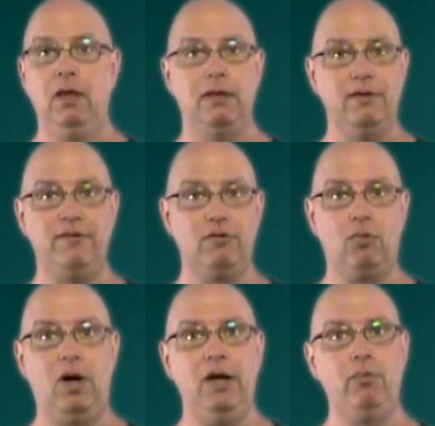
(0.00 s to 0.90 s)
This is
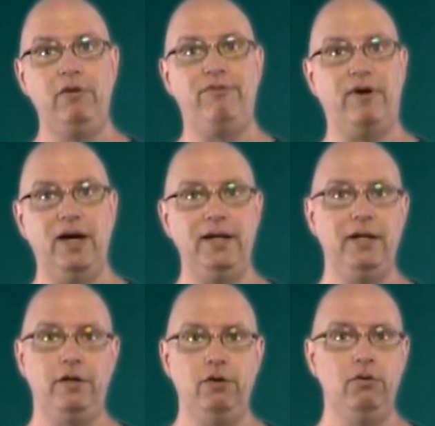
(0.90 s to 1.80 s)
why we find
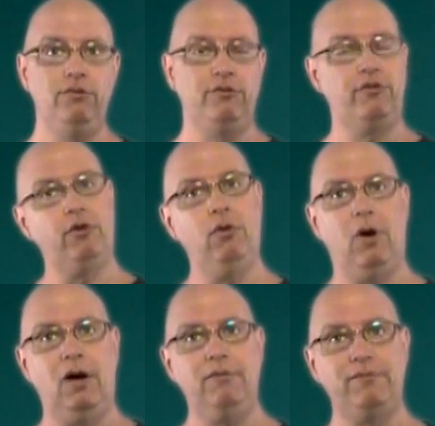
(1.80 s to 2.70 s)
it used so
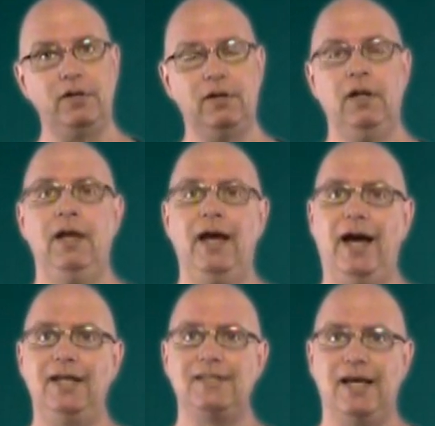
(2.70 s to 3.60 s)
often
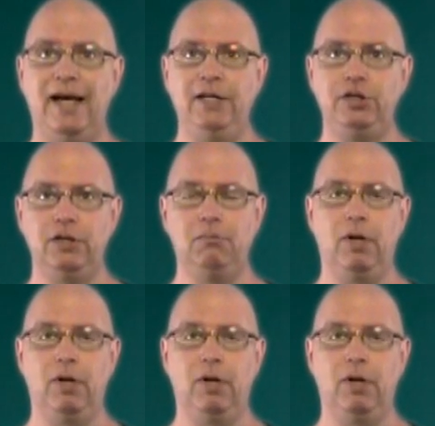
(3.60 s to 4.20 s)
as engine